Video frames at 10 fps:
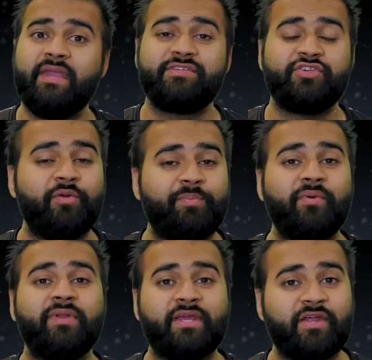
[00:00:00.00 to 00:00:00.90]
so your
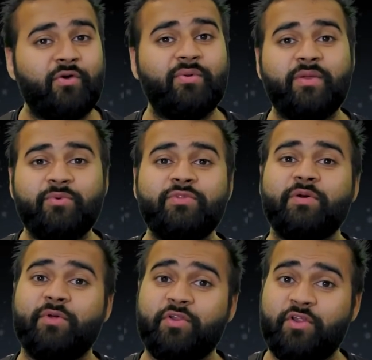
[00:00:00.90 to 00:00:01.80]
opponent can only wound
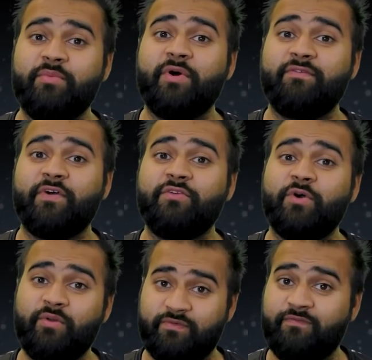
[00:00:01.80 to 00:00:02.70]
them on an unmodified
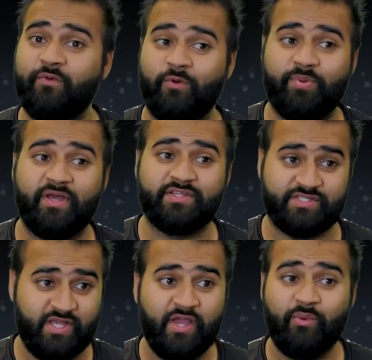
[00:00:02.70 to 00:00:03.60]
roll of a 4+.
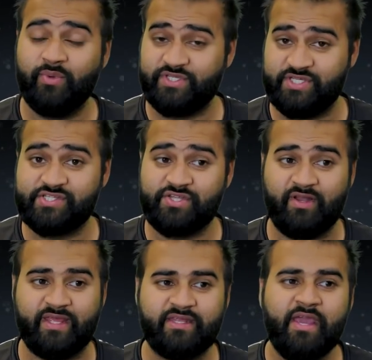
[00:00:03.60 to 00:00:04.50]
Which is
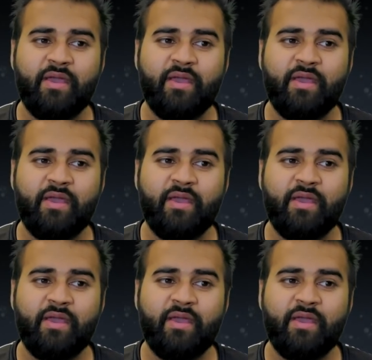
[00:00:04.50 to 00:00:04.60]
solid.